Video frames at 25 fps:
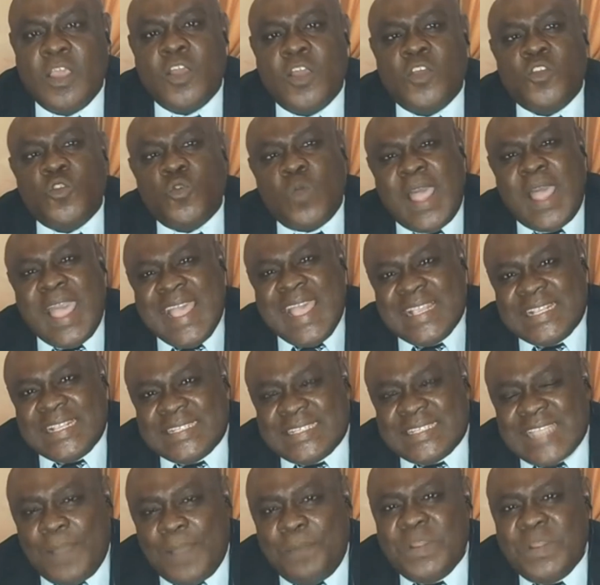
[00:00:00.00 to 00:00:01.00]
You are
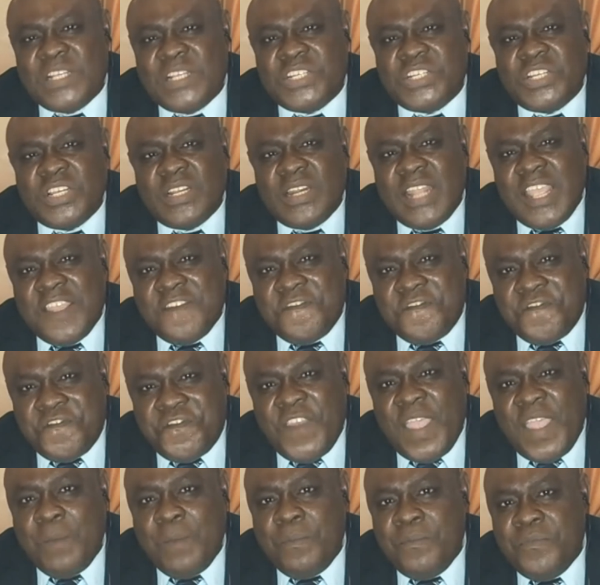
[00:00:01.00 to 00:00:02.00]
establishing a
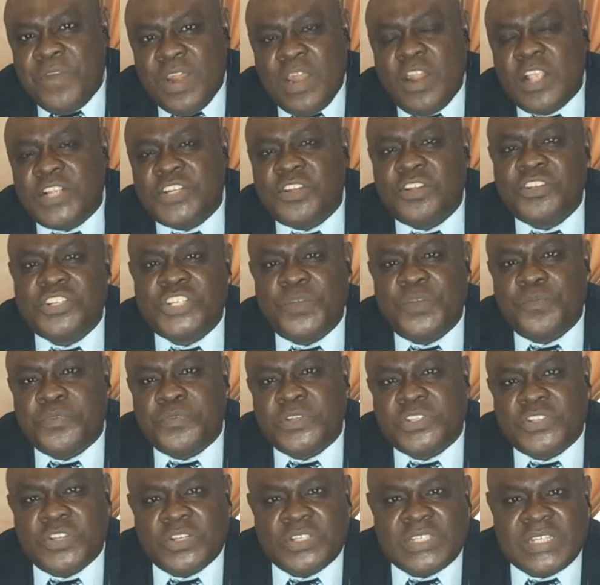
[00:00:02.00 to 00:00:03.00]
firm relationship
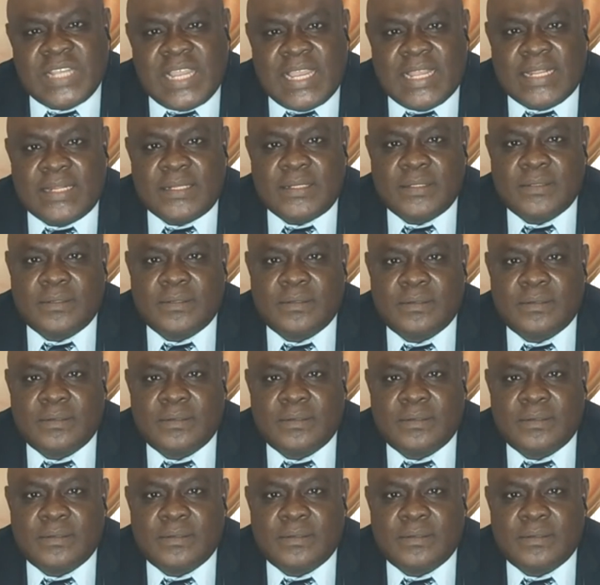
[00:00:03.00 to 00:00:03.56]
with your child.